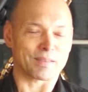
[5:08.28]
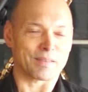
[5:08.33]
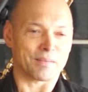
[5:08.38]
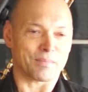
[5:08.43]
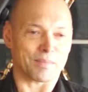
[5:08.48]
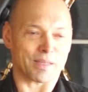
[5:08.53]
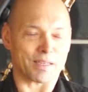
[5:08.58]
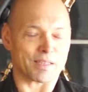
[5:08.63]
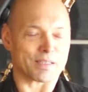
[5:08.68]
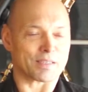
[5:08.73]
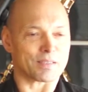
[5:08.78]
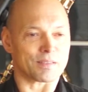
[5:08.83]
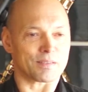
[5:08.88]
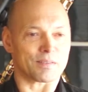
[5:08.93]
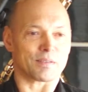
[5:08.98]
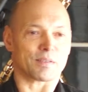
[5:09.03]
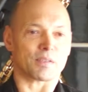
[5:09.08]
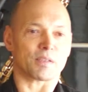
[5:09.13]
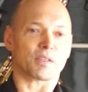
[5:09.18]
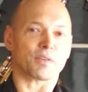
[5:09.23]
But it's
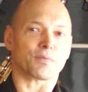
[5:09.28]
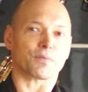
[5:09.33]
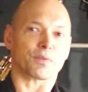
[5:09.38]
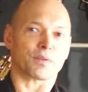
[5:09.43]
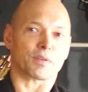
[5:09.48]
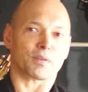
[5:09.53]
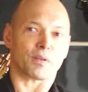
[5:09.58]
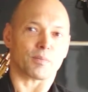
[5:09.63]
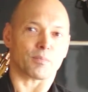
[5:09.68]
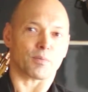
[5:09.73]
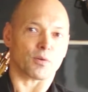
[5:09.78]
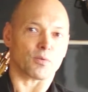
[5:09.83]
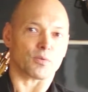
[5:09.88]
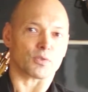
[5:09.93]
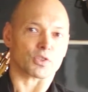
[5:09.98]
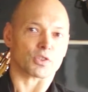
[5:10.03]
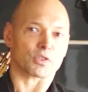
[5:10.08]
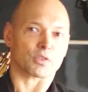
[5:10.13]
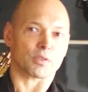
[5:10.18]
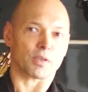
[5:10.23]
a different
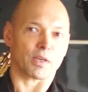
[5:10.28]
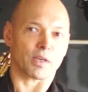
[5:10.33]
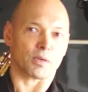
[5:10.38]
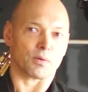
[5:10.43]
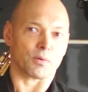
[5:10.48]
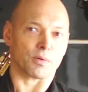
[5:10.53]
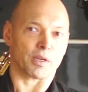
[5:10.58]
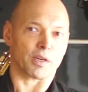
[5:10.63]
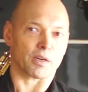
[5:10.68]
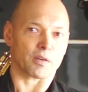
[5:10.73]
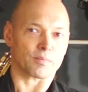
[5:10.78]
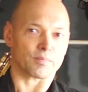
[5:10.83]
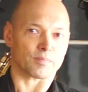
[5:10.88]
approach I go there.